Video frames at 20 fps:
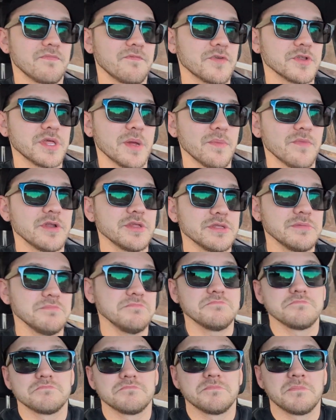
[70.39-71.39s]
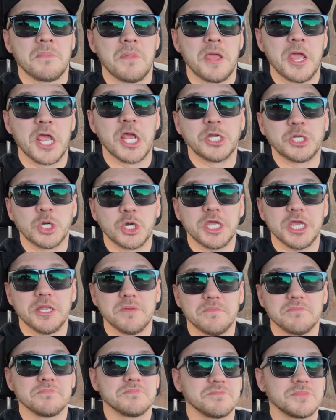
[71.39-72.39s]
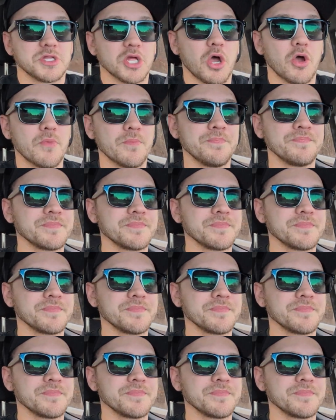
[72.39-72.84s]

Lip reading: for some reason, he took it. So